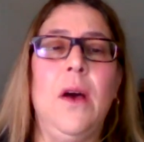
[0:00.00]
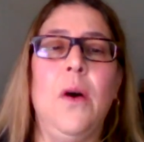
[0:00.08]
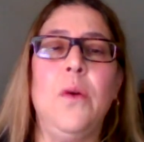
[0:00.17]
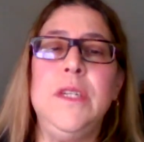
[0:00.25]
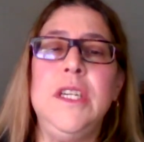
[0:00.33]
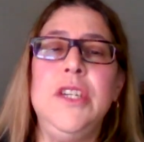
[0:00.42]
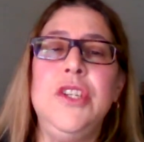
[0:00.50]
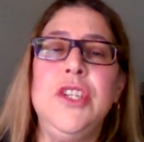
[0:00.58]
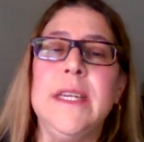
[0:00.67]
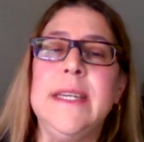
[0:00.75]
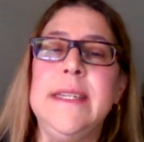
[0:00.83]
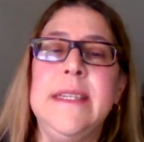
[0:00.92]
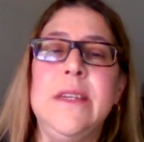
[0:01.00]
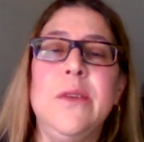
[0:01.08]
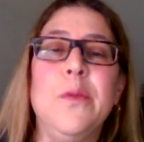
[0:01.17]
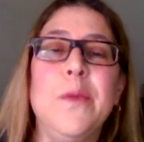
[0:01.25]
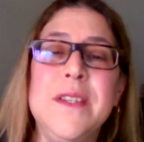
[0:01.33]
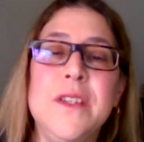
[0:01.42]
OT should consider
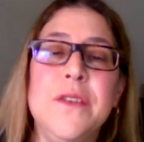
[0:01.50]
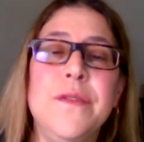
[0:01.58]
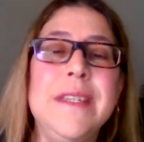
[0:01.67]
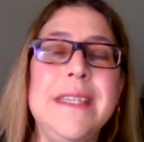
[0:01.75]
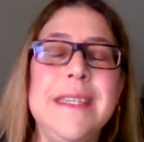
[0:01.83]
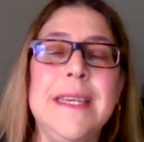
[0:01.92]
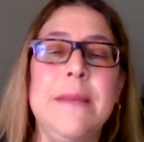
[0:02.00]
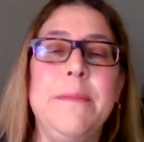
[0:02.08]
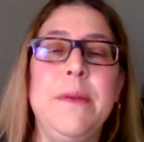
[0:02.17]
what services can